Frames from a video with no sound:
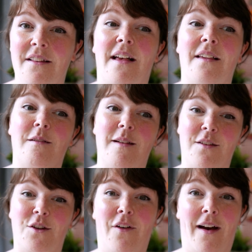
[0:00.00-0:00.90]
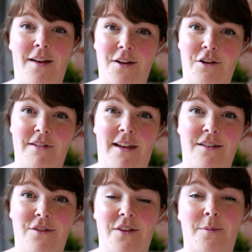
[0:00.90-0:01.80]
That's the reason you've hired a
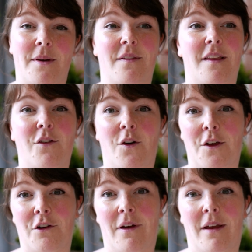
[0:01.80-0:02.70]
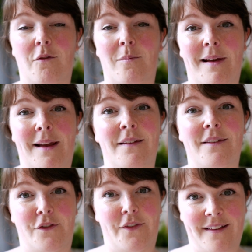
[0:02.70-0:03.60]
creative, is because they've got the creative brains
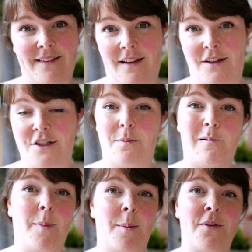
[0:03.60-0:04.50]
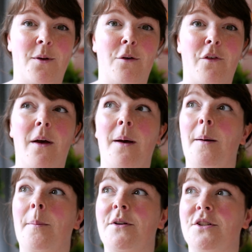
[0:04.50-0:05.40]
to fix it and to problem solve.
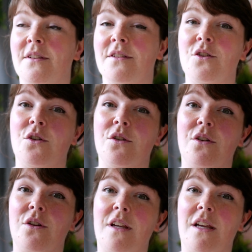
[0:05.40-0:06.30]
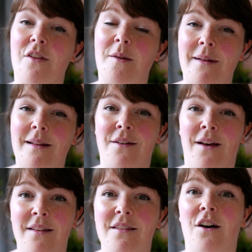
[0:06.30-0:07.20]
But just give them a little
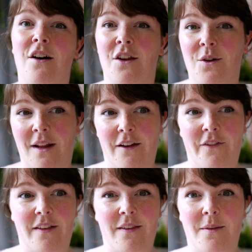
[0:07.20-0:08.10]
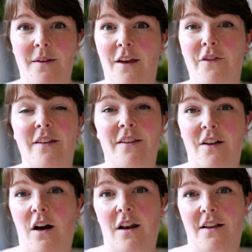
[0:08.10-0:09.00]
head start, like if it's the
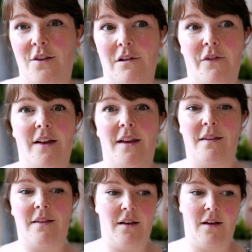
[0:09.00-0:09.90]
colours, or if it is,